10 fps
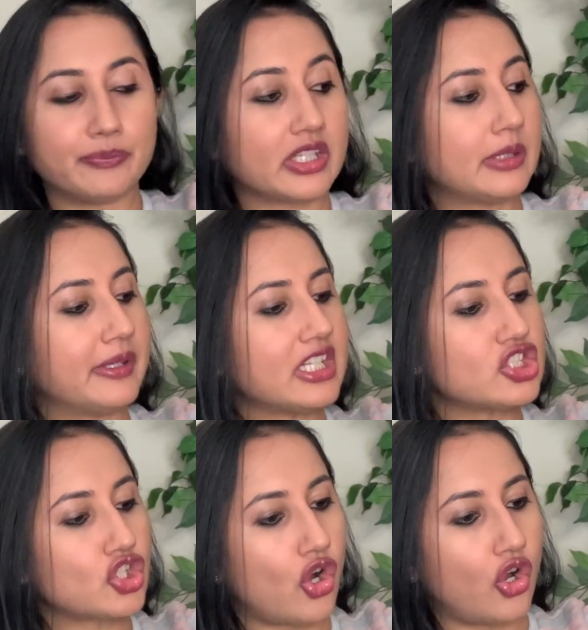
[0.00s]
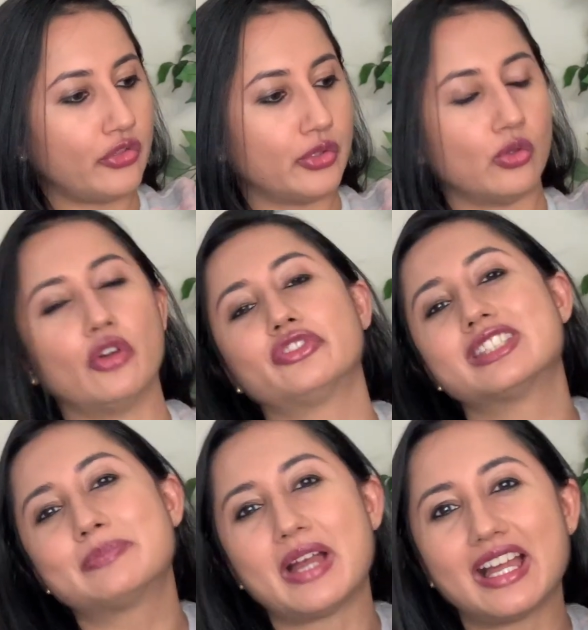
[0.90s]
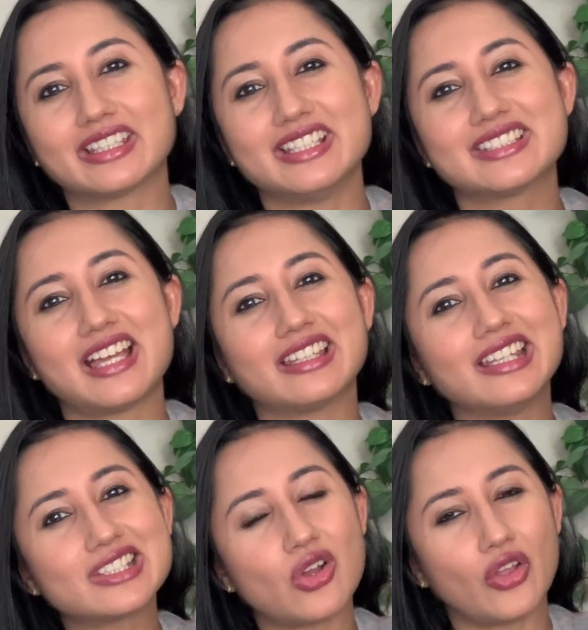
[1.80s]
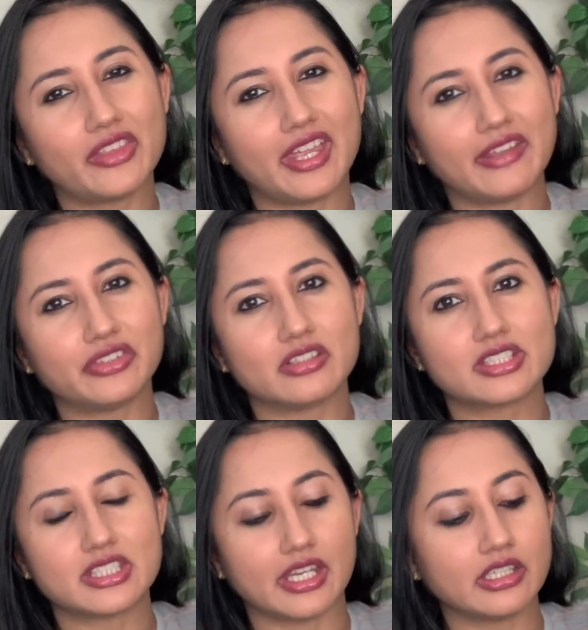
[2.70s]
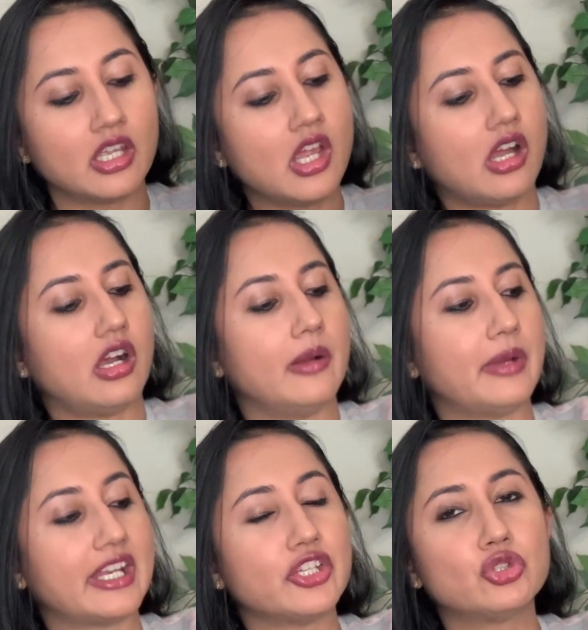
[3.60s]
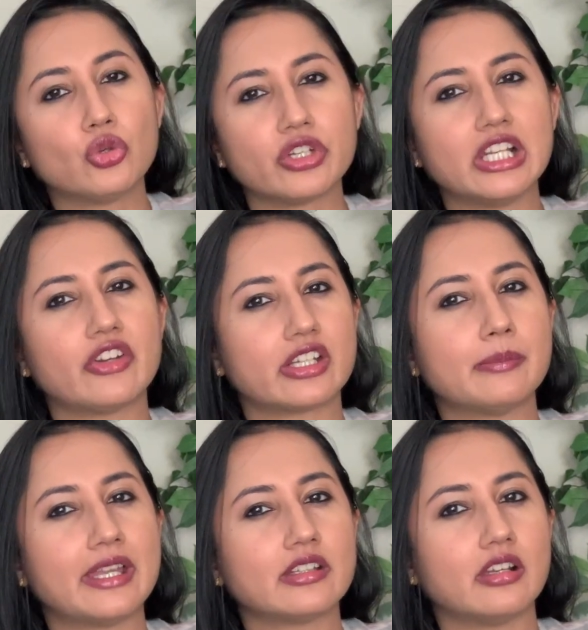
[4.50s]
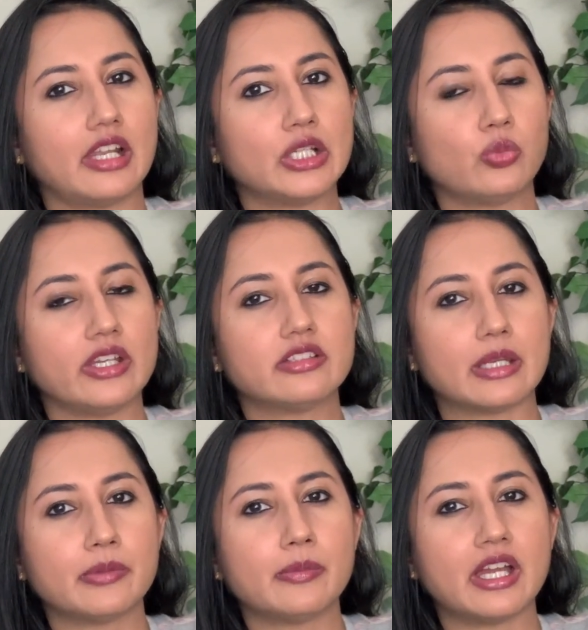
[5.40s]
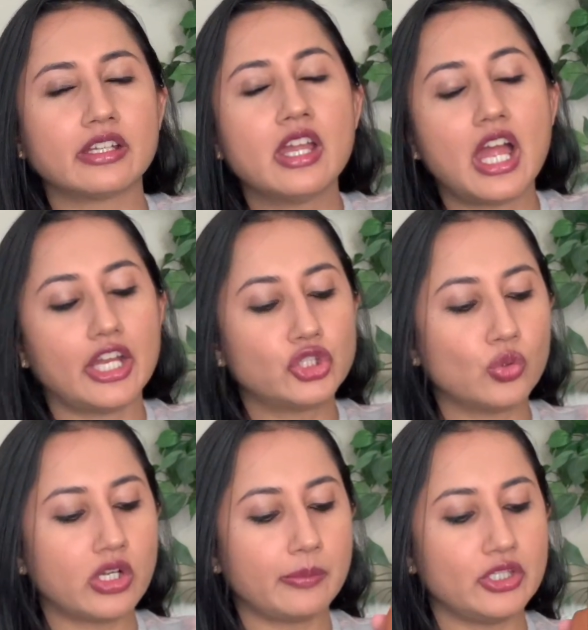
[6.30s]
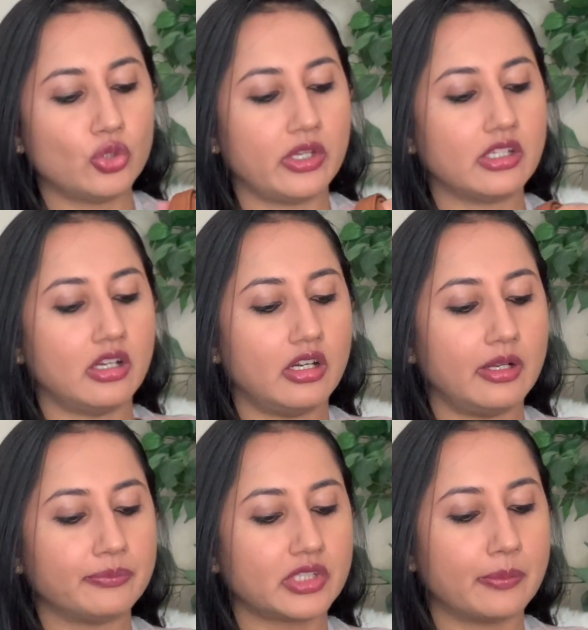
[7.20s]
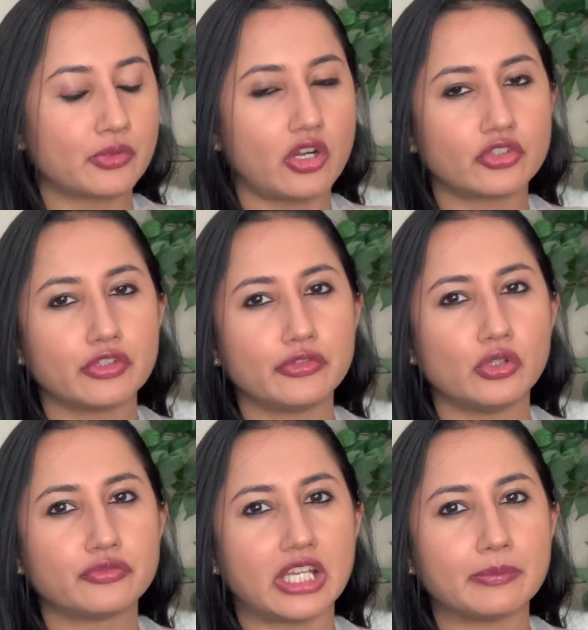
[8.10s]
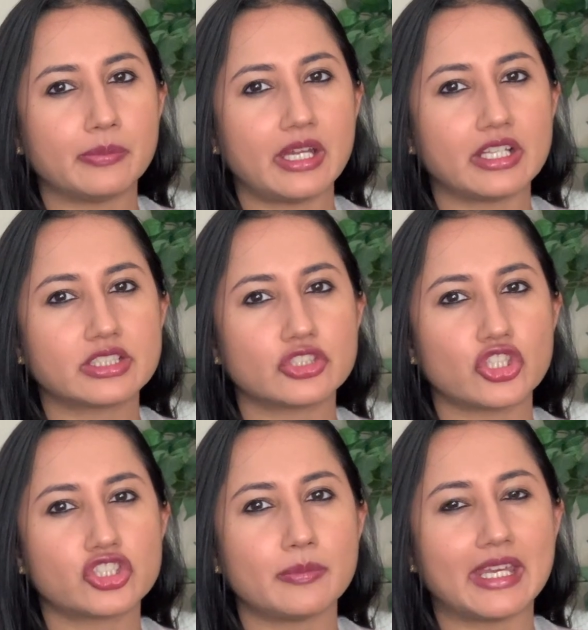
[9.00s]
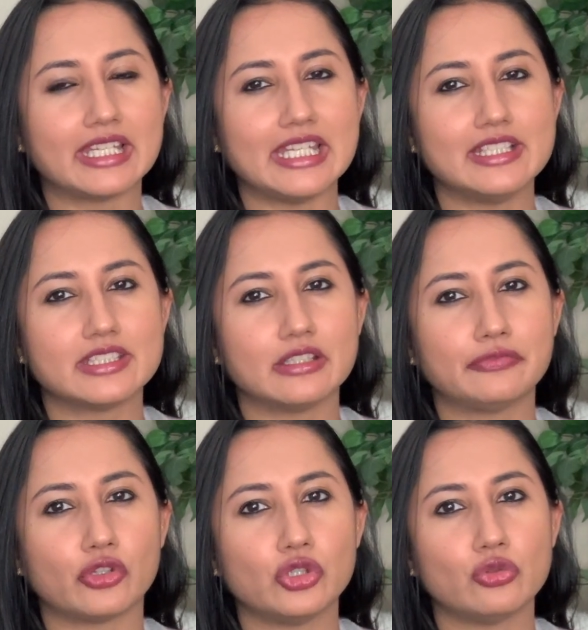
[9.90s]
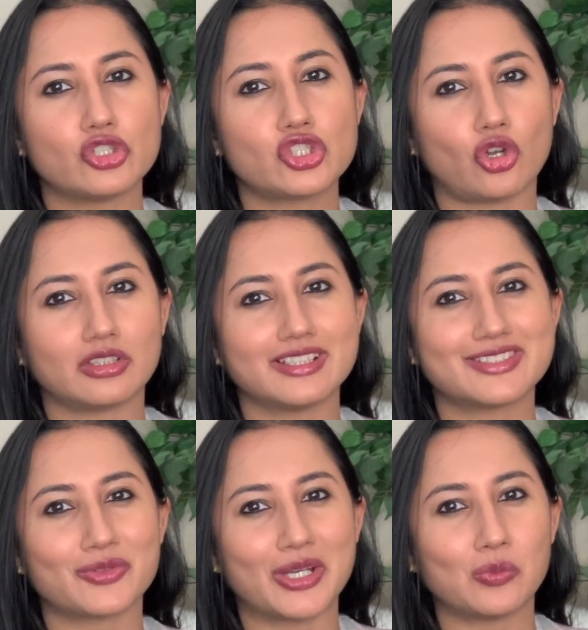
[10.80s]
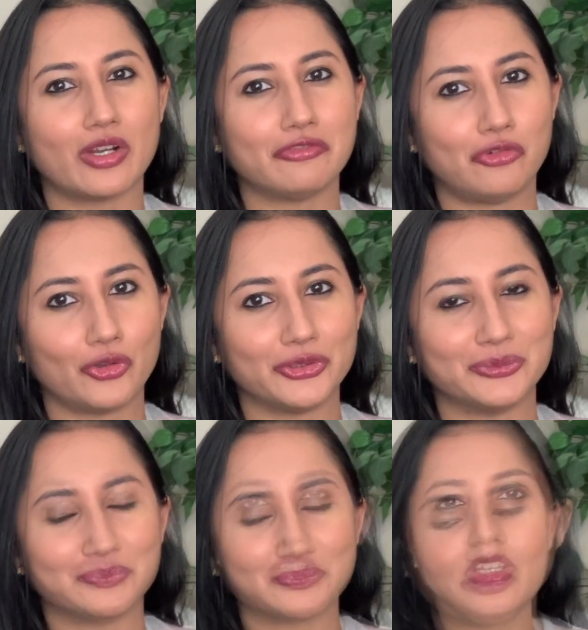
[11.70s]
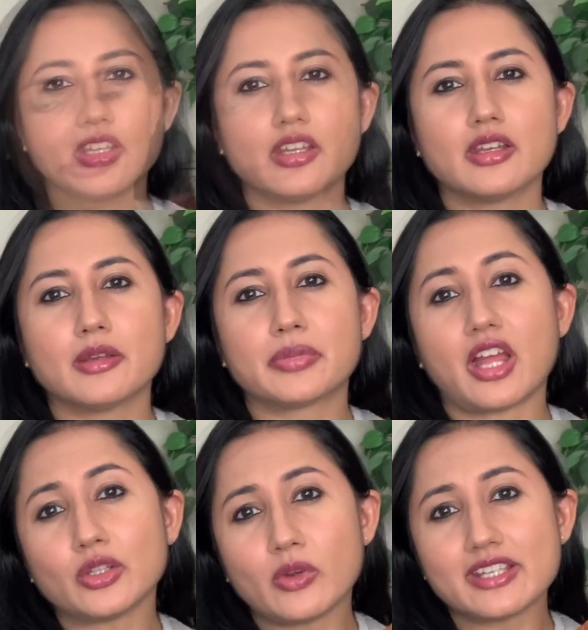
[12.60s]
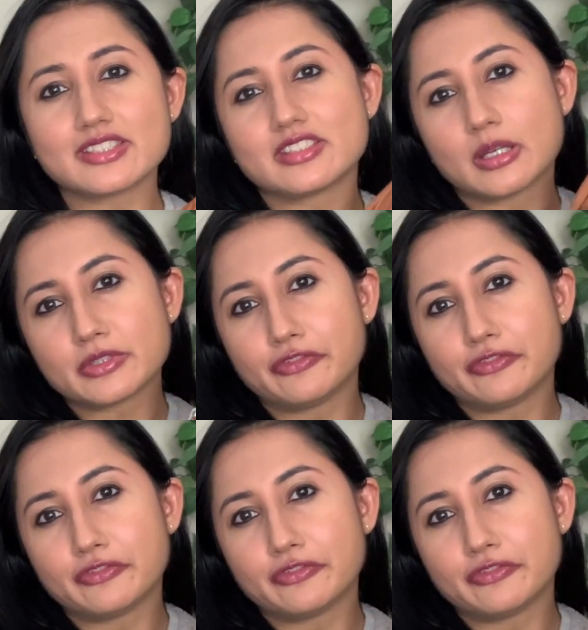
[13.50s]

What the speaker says: The biggest con though of this bag is that it's on the heavier side. And I do really recommend a lightweight diaper bag. I do want to be doing a product review of diaper bags just to make it easier for you to shortlist the right one for you. But otherwise, in terms of